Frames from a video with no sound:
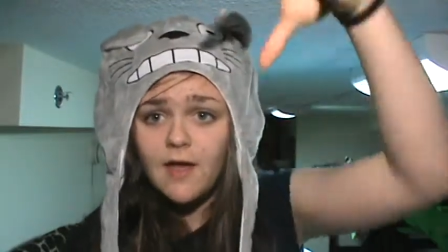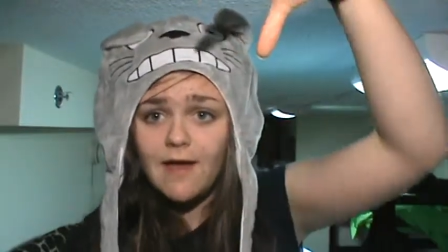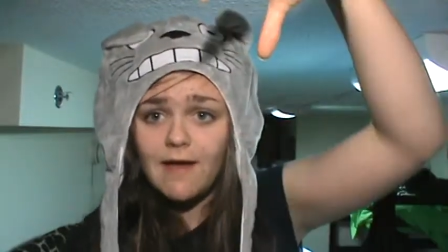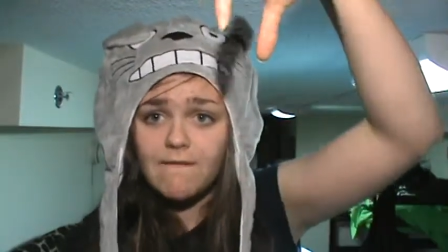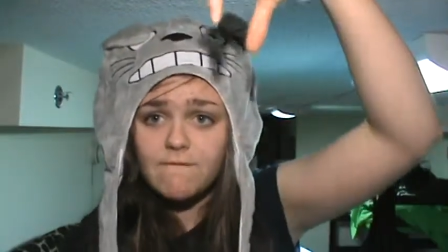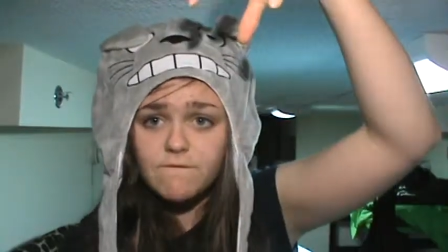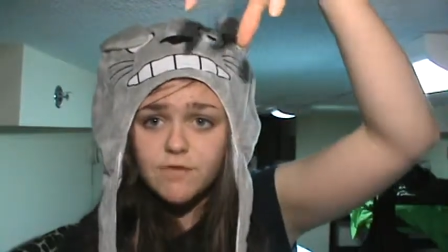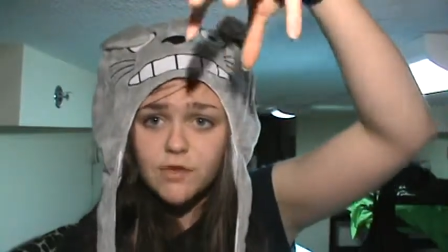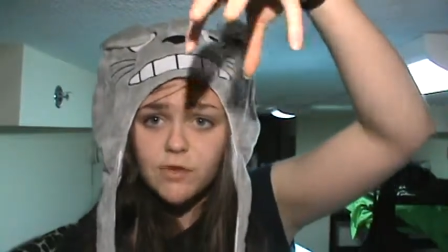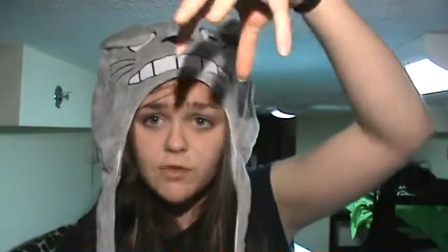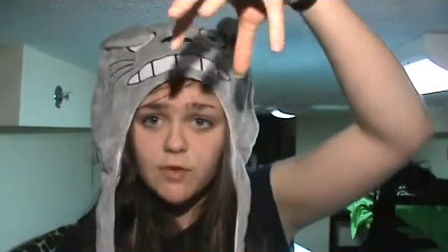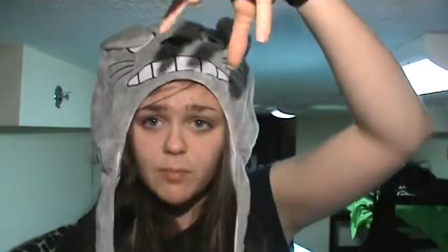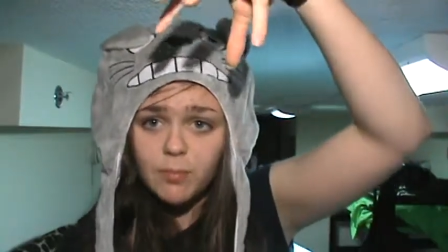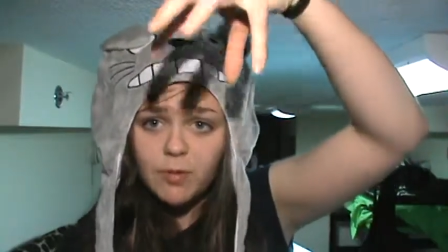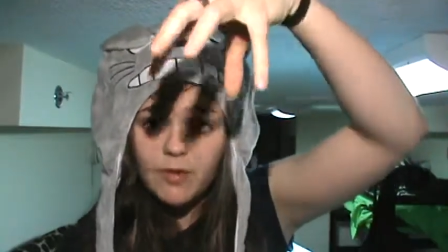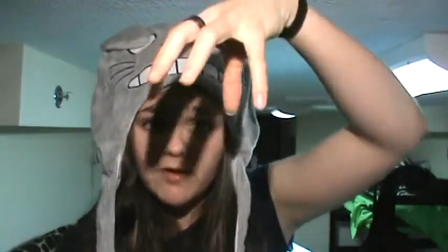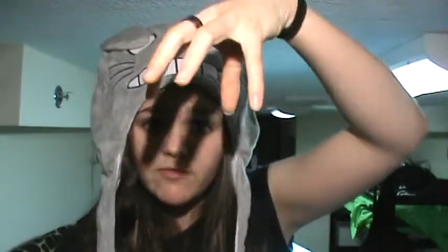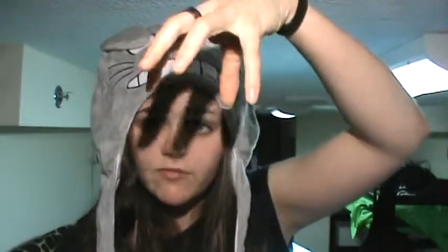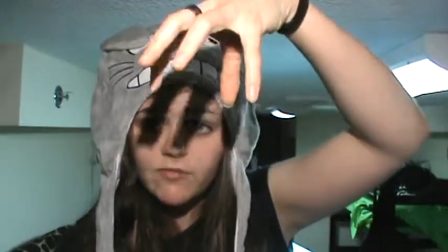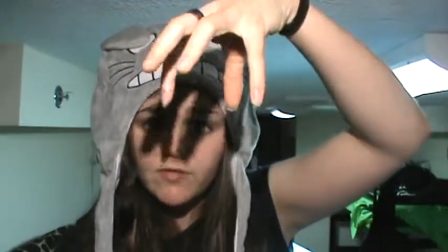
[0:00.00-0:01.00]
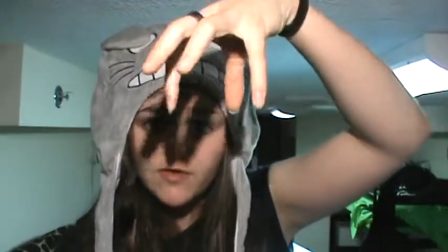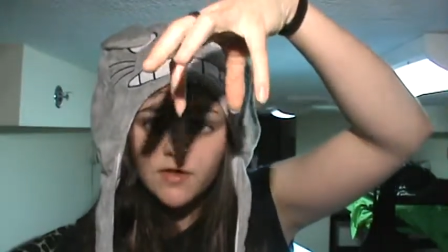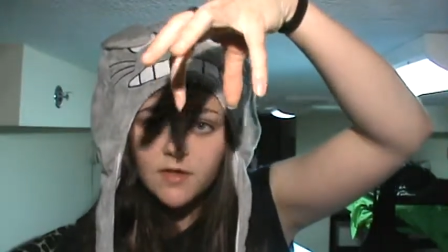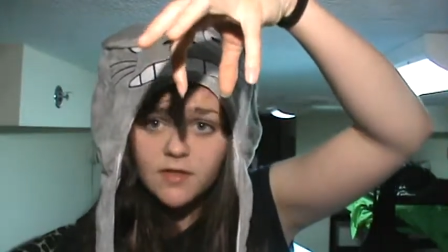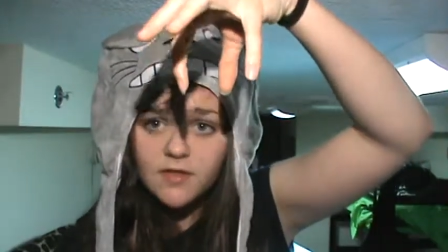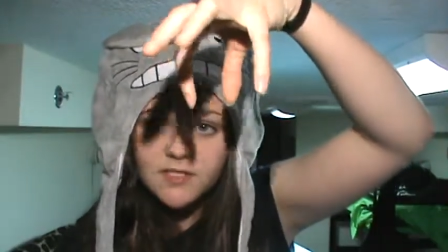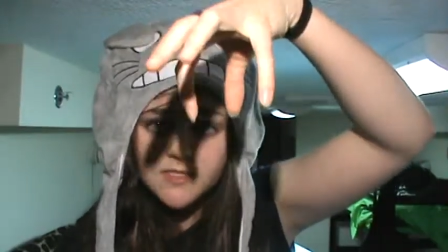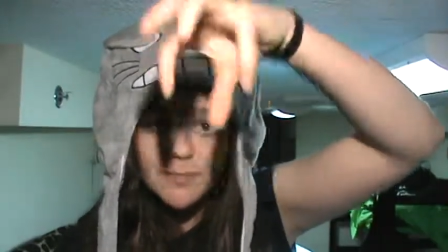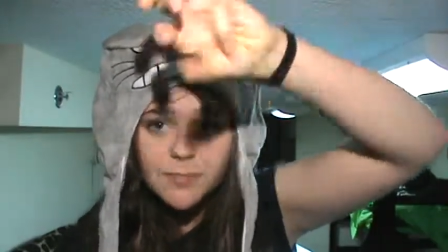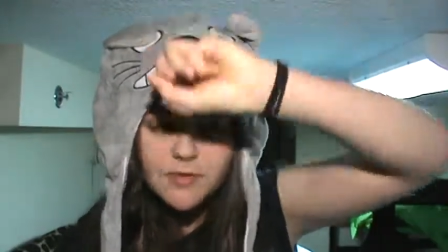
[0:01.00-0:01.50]
and flew above
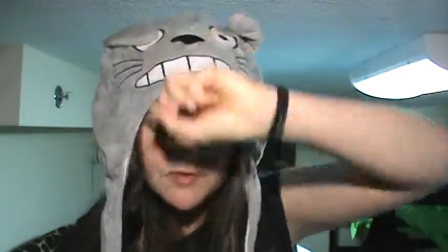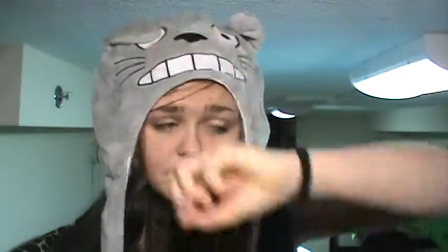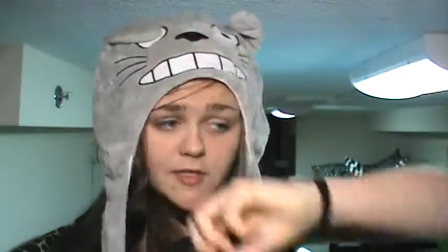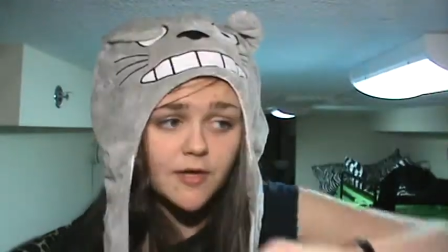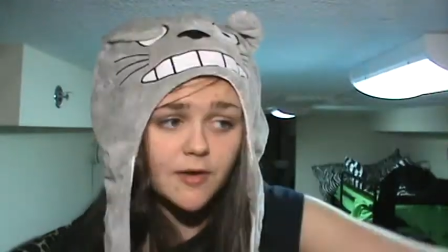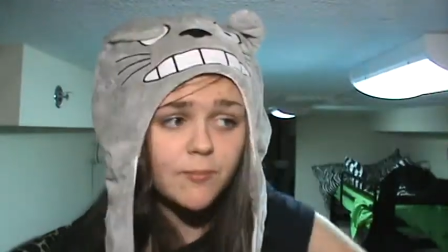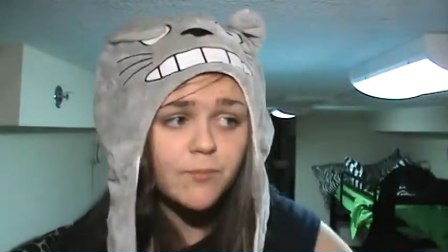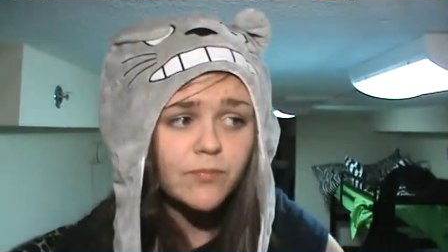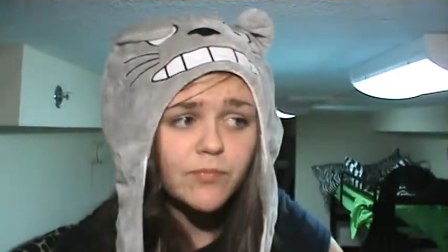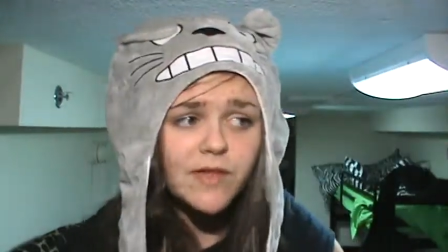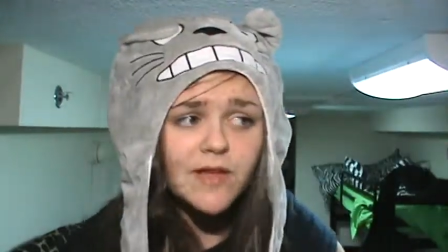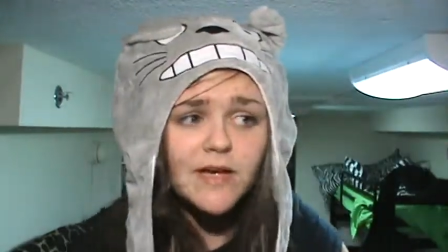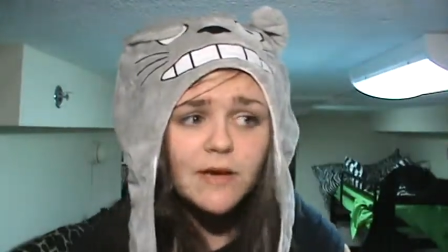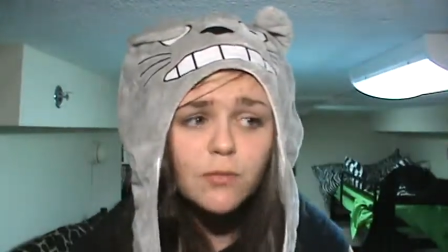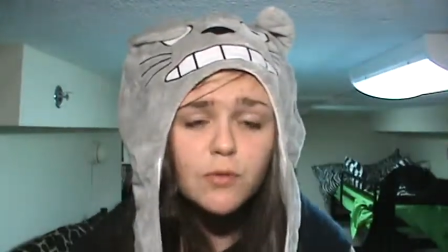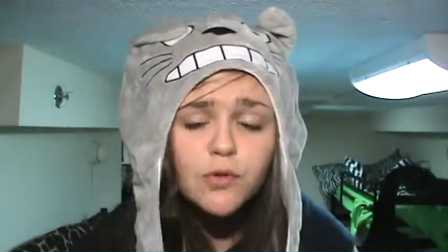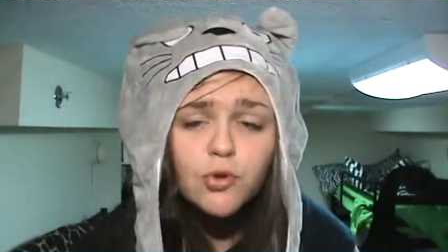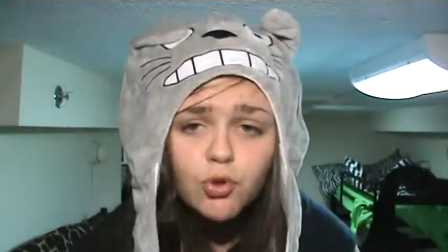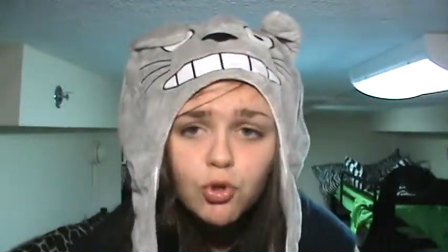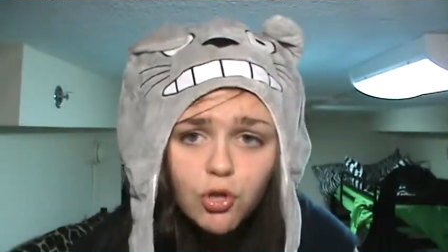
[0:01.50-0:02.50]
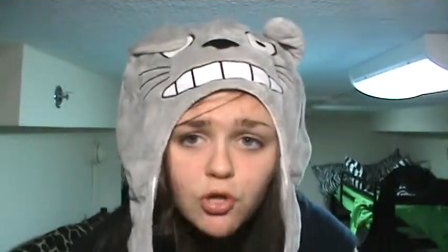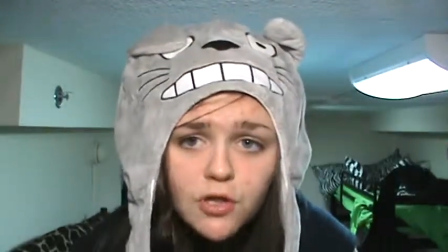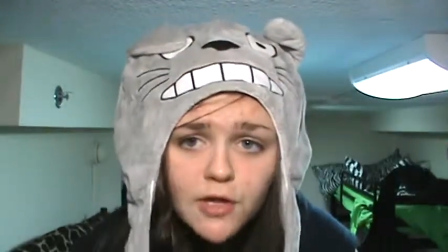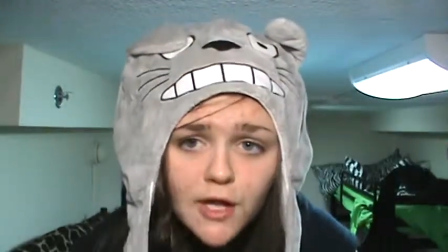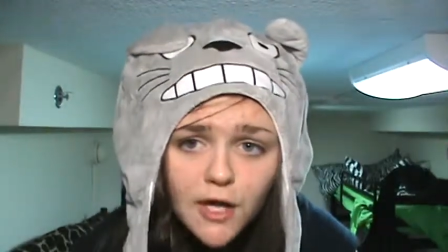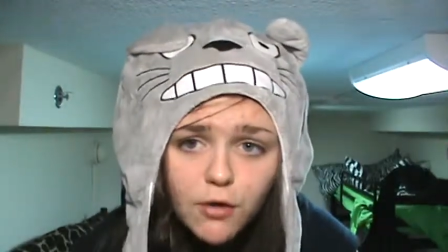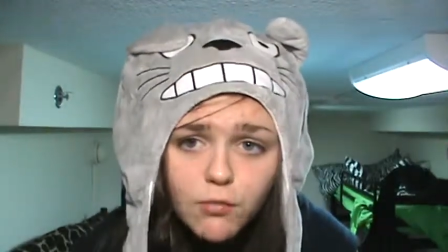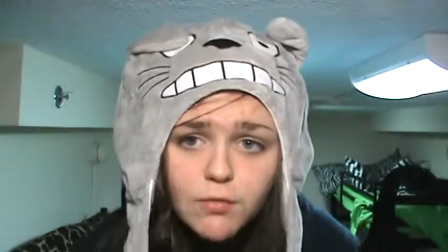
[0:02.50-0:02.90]
this building, it would look like a